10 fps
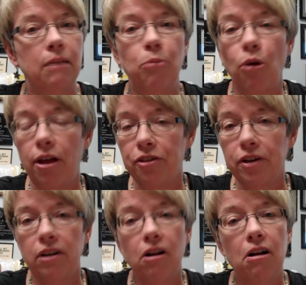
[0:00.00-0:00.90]

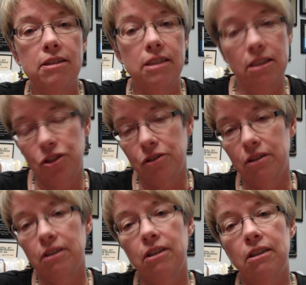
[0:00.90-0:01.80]
Brother-in-law,
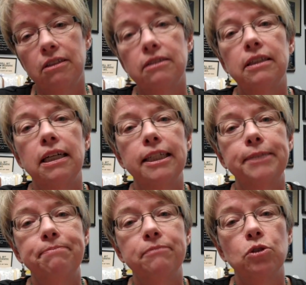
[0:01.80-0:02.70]
sister-in-law,
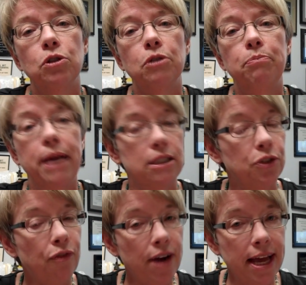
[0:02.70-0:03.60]
or
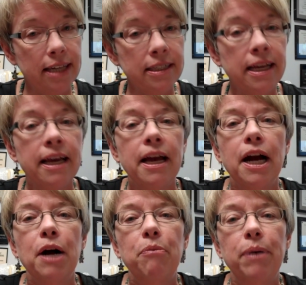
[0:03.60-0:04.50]
best friend.
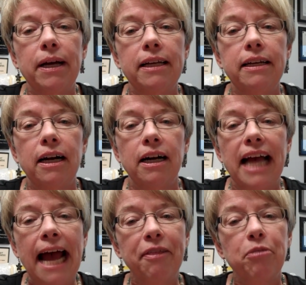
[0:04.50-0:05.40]
But
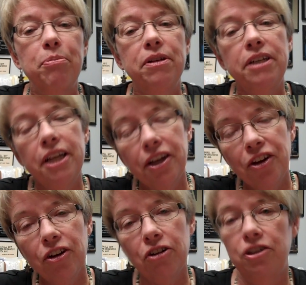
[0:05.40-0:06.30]
at the
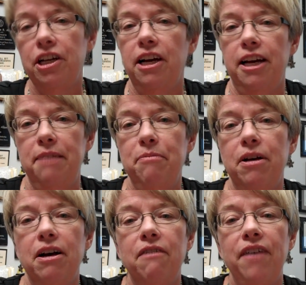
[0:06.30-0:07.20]
particular time
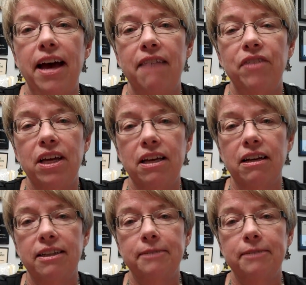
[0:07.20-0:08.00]
of having